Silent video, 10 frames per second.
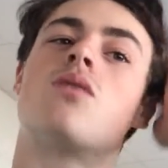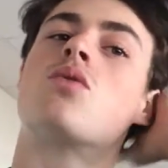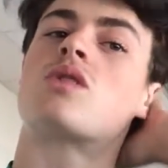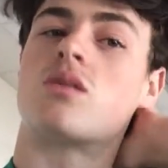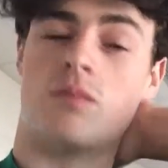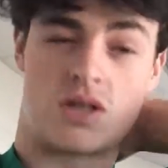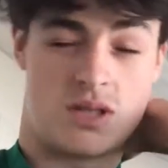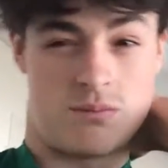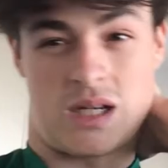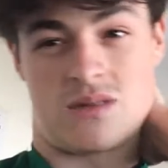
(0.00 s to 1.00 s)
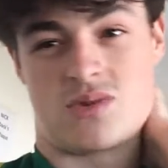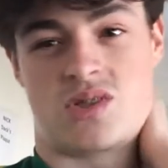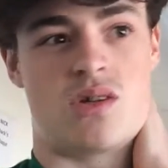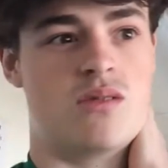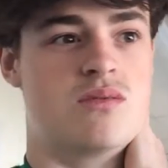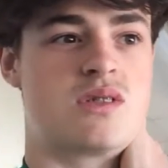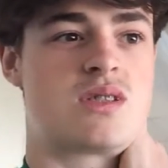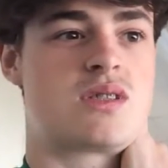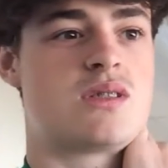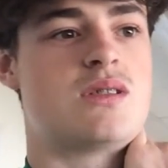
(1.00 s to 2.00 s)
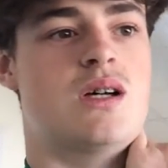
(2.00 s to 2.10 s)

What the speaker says: also measured in pounds, stones,